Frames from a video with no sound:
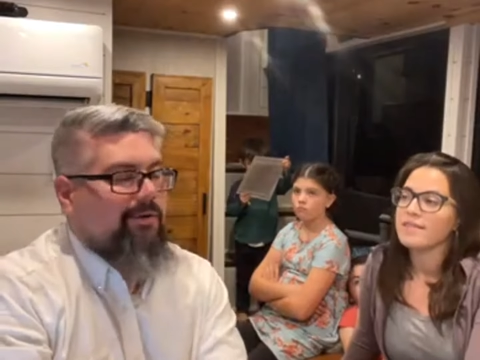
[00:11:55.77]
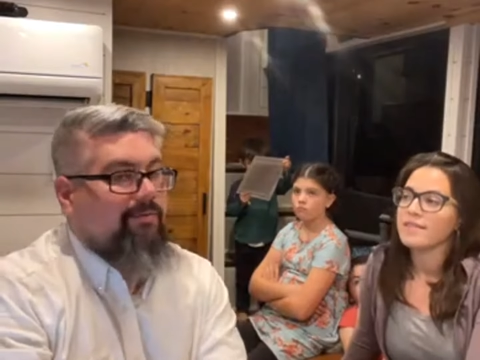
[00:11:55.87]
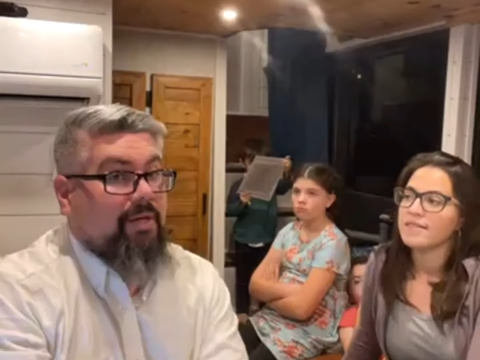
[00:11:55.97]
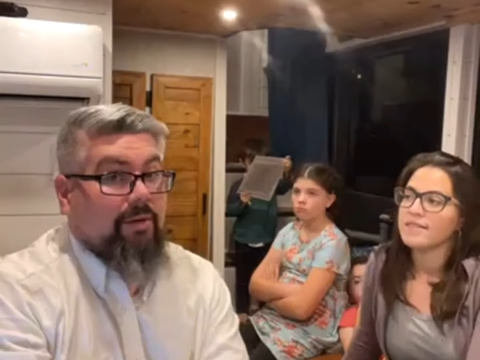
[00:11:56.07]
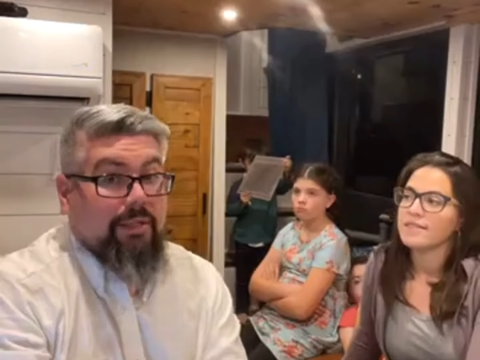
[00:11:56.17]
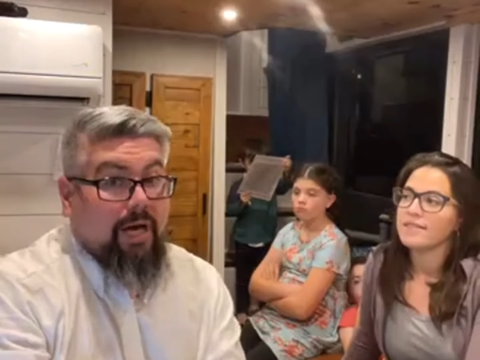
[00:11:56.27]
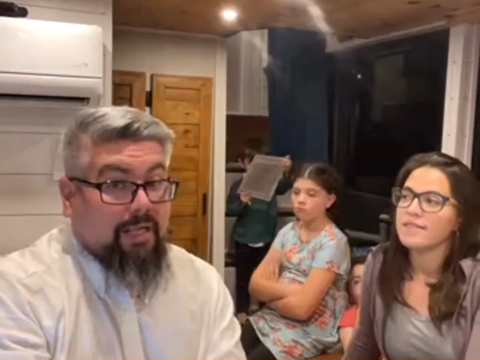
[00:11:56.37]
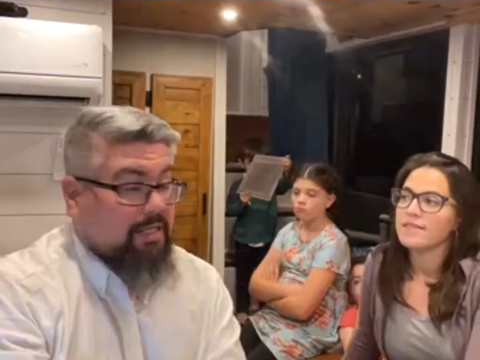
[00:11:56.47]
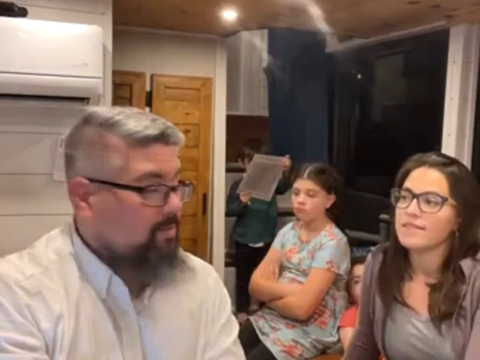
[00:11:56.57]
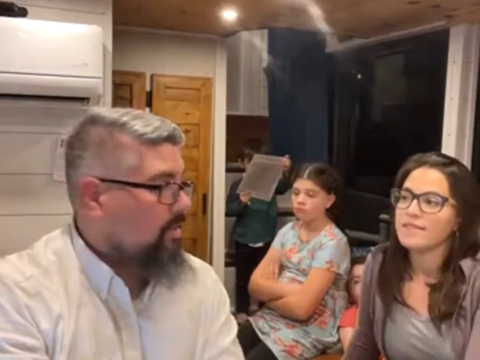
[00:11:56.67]
Speaker 1: We've been to a
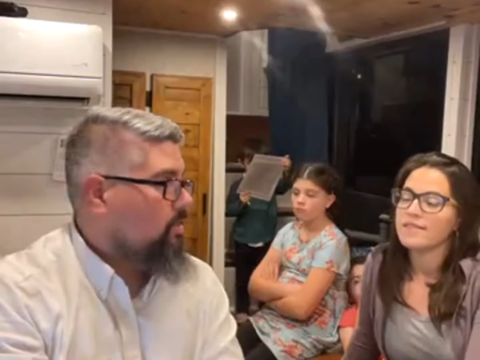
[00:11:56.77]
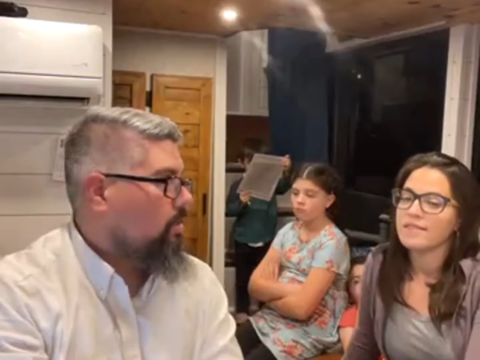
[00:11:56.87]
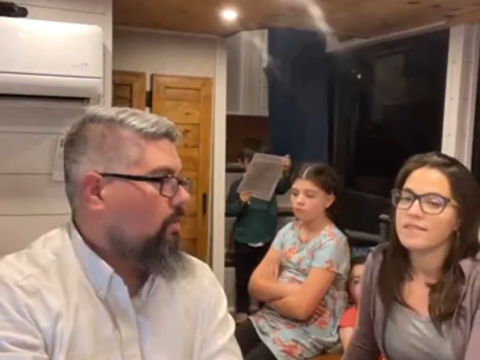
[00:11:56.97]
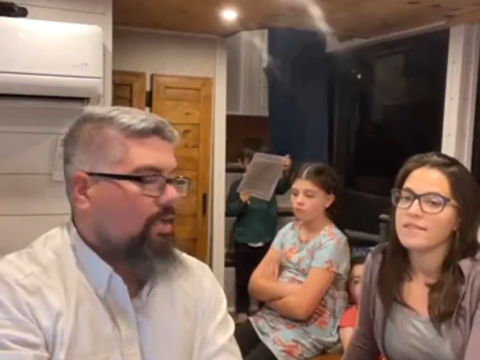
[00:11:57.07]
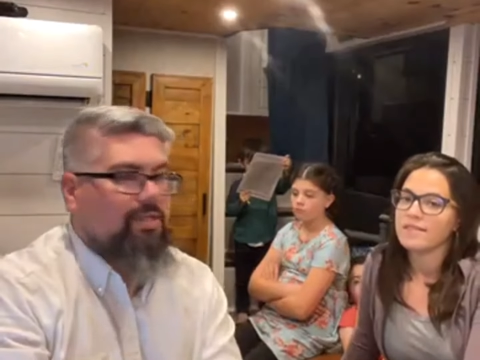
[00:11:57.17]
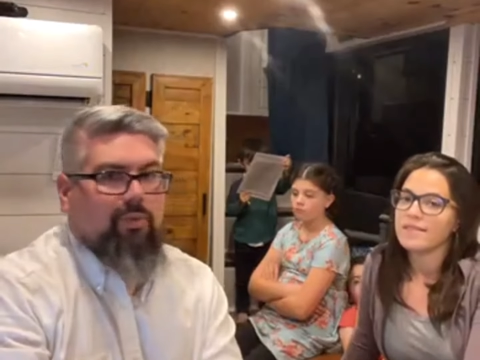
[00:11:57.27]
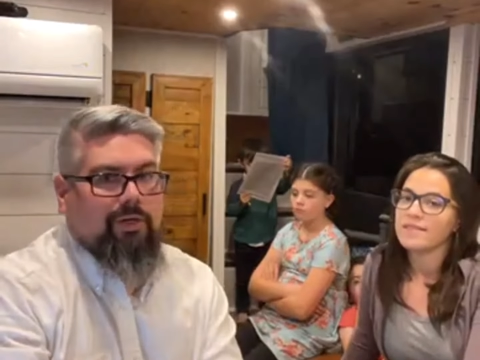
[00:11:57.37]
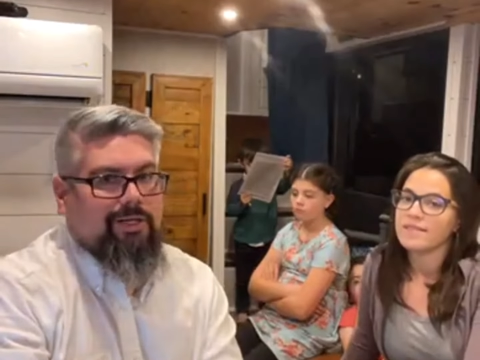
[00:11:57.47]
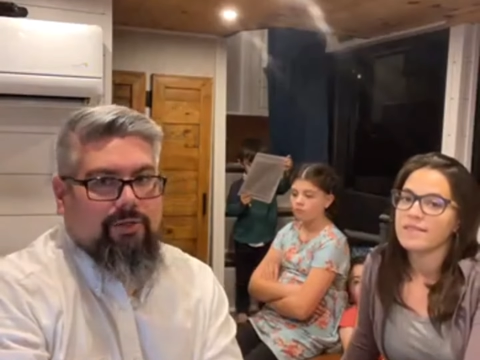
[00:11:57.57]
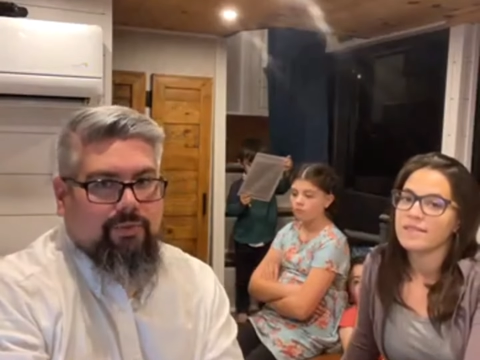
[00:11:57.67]
lot of the Smithsonians,
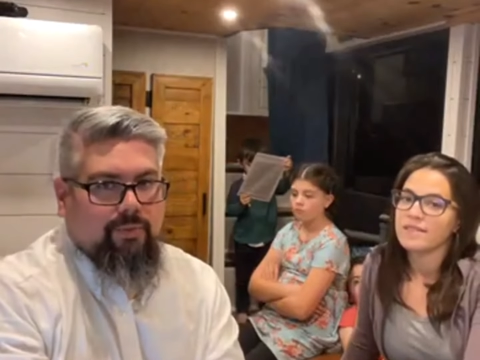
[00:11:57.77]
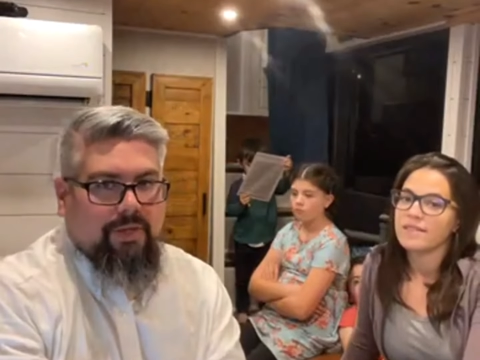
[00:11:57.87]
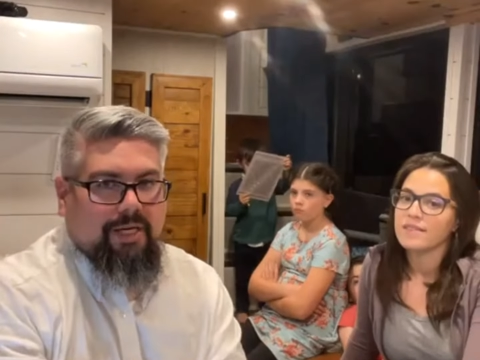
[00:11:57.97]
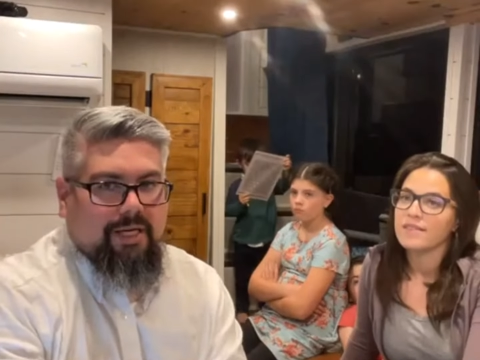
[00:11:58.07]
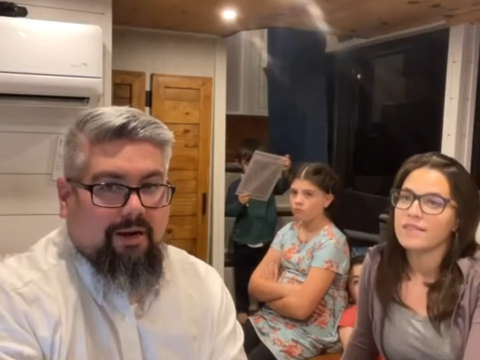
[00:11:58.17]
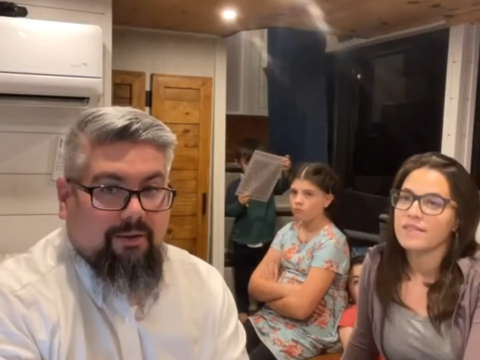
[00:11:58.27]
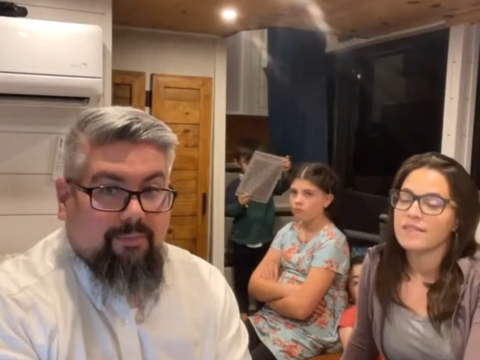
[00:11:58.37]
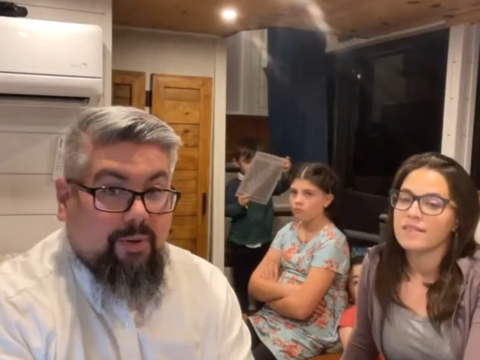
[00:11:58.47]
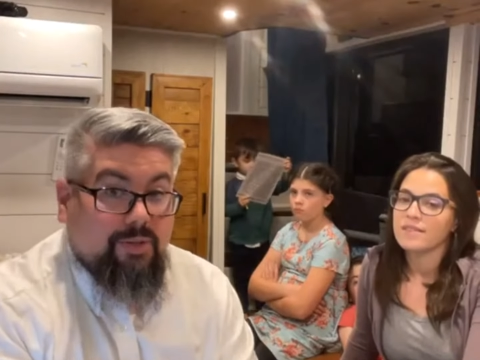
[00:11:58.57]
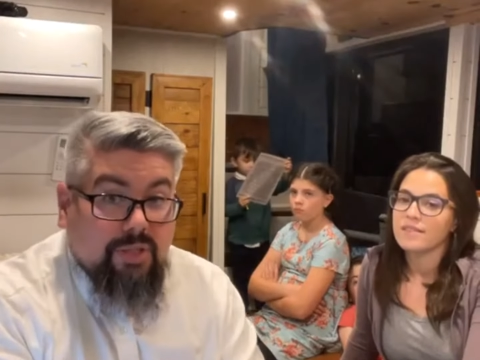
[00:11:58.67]
which we
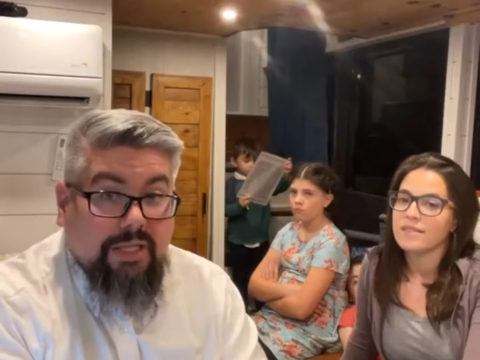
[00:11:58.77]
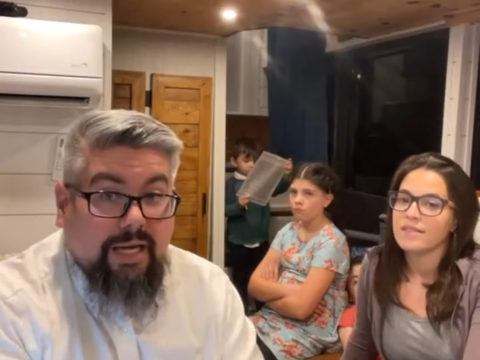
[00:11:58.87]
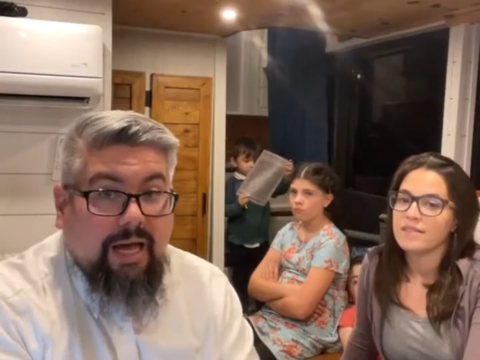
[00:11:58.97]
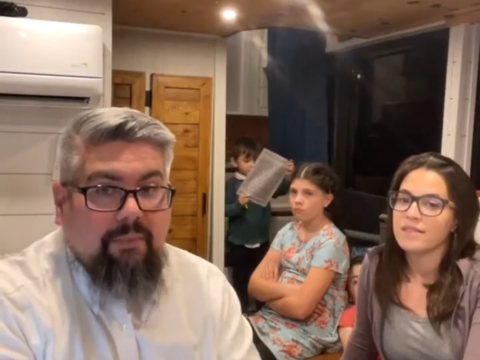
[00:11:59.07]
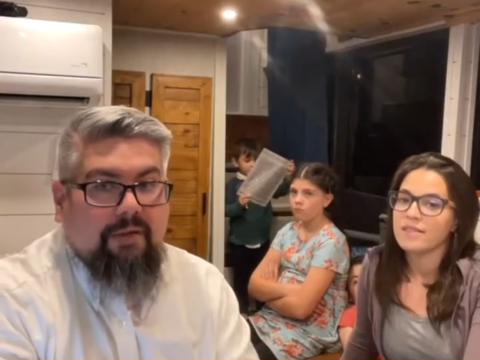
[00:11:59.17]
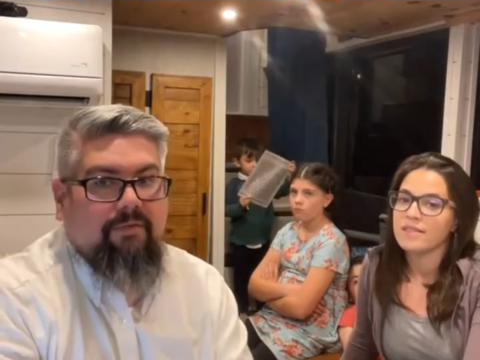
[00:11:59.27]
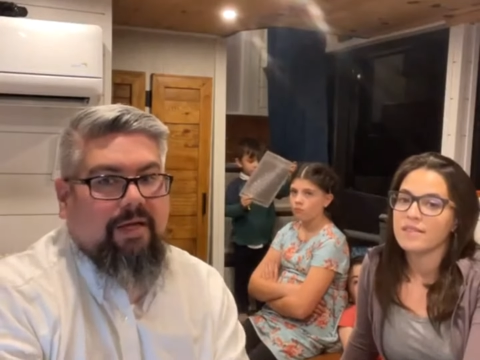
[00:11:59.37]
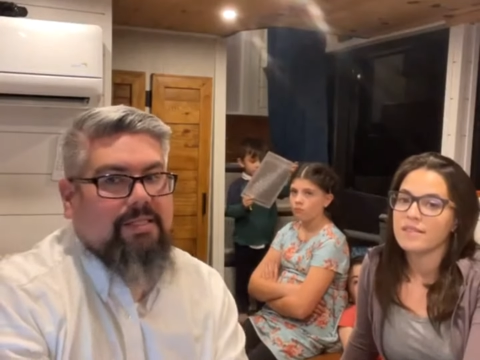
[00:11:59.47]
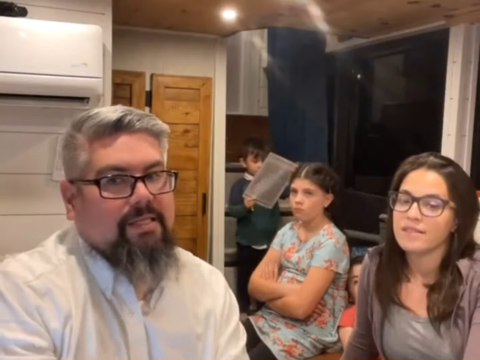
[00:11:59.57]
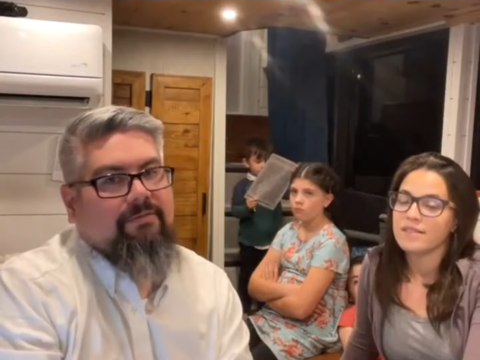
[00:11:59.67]
are personally not big
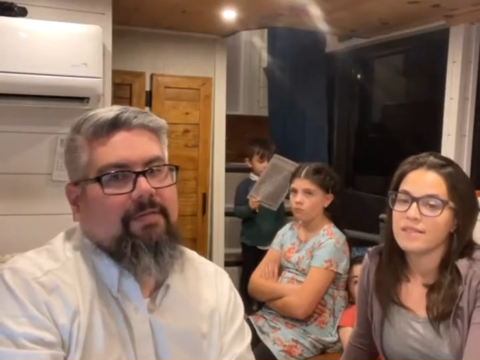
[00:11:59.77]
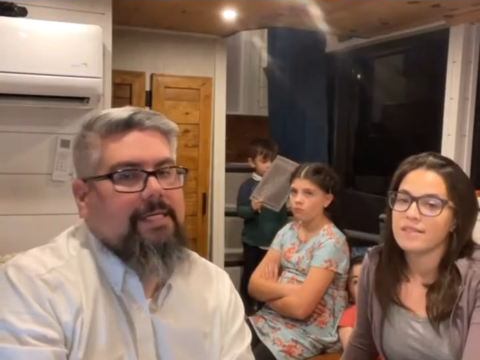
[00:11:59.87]
fans of,